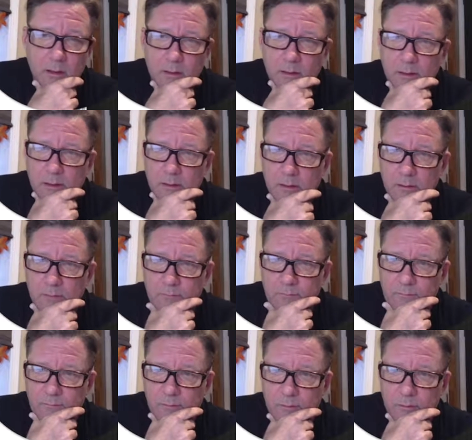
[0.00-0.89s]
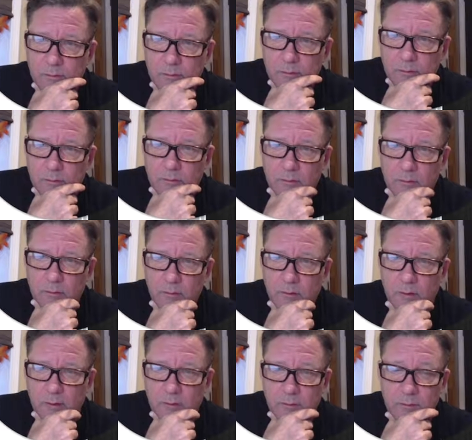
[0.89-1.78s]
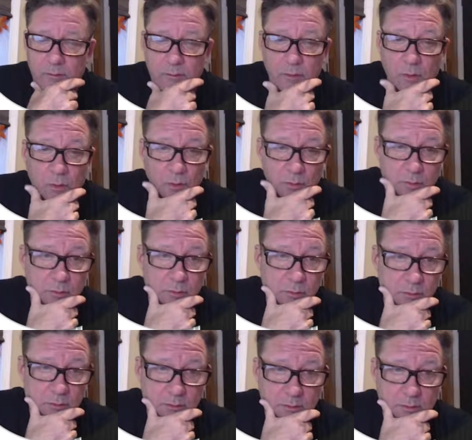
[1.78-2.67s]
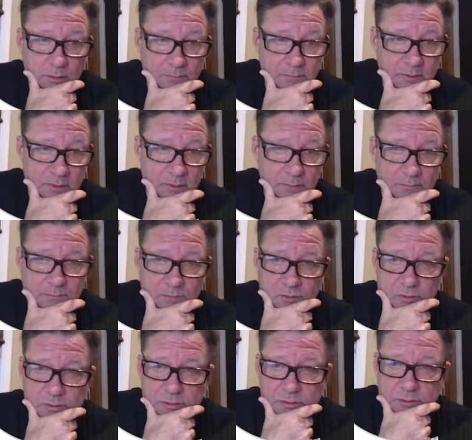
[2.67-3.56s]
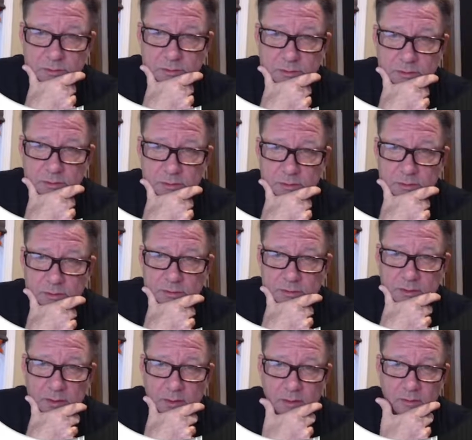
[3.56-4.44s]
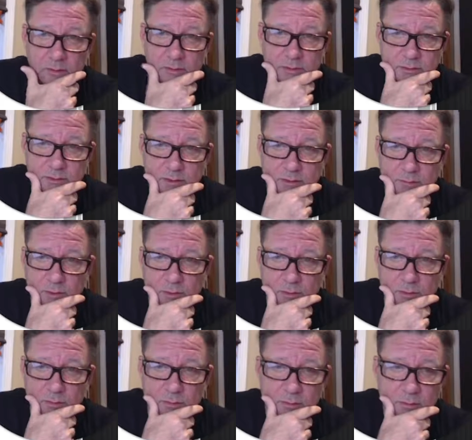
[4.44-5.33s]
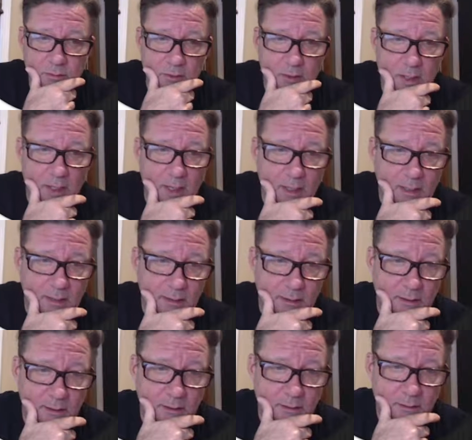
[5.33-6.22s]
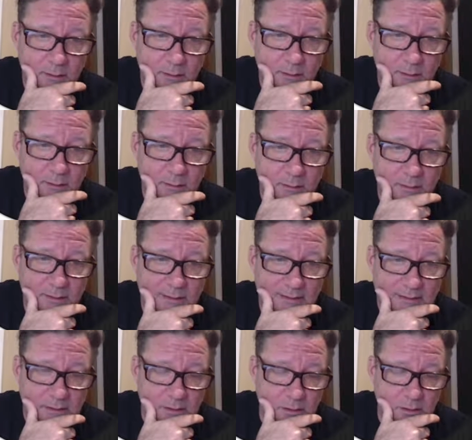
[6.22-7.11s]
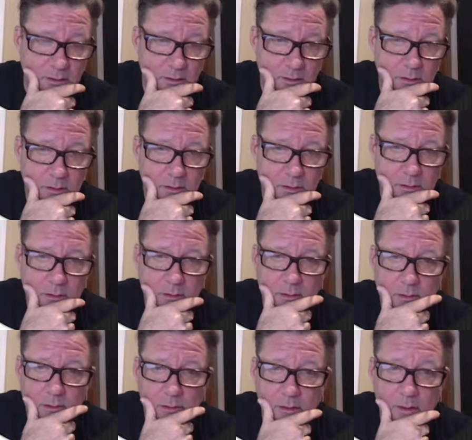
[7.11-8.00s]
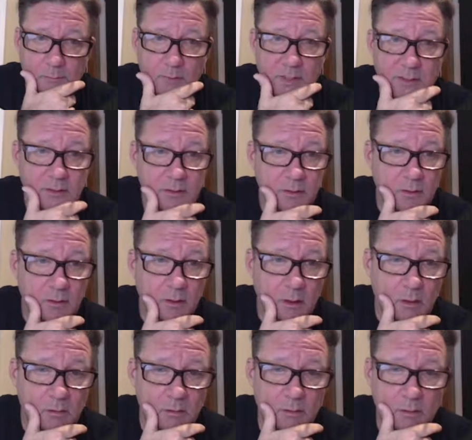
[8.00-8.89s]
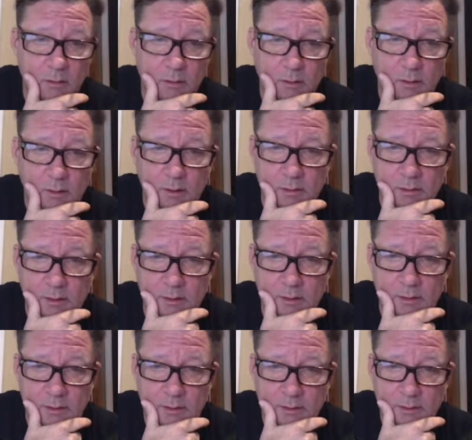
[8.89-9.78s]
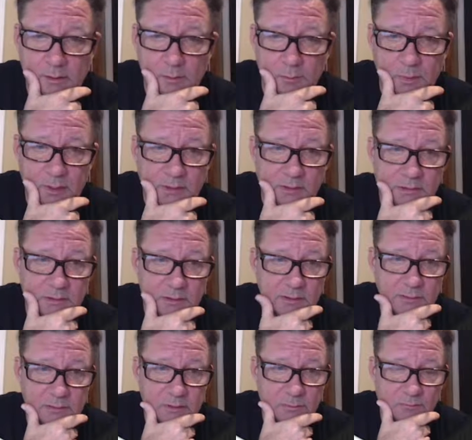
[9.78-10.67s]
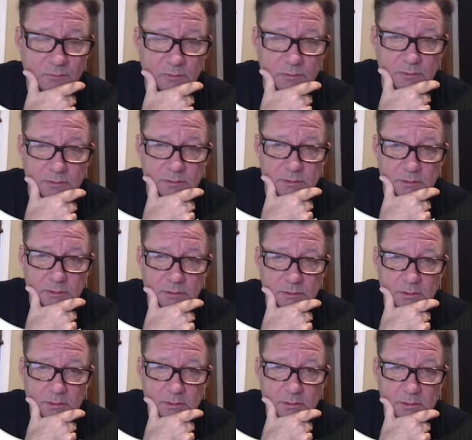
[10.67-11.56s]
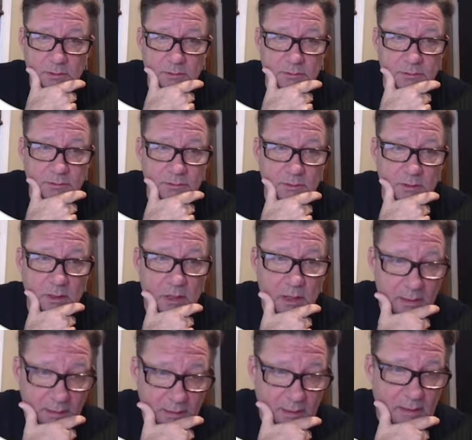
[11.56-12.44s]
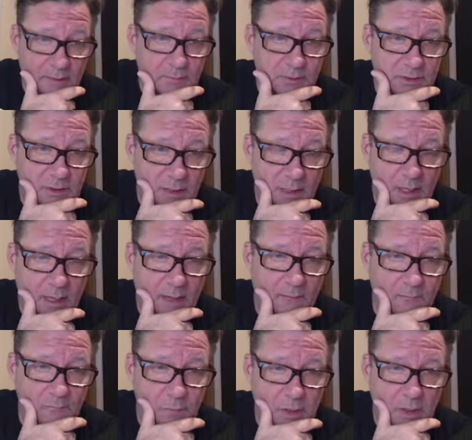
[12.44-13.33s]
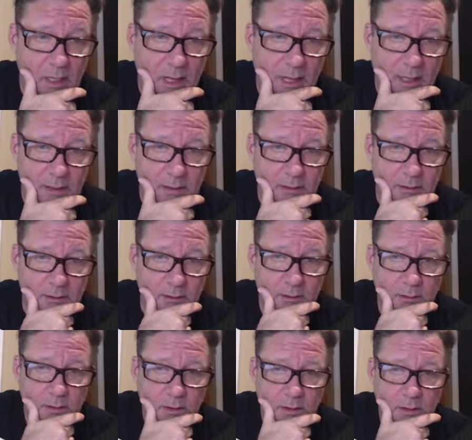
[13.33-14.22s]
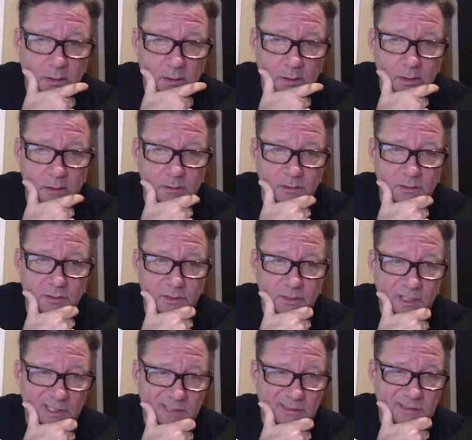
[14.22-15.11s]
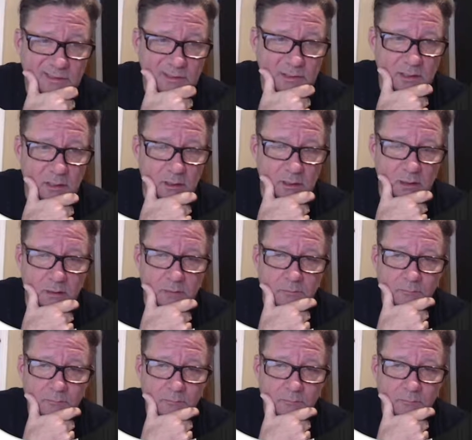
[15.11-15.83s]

if the total of the invoice is higher than 0, hide delete. That means there are, in the detail pages of this invoice, there's line items that have been added. And as chances are,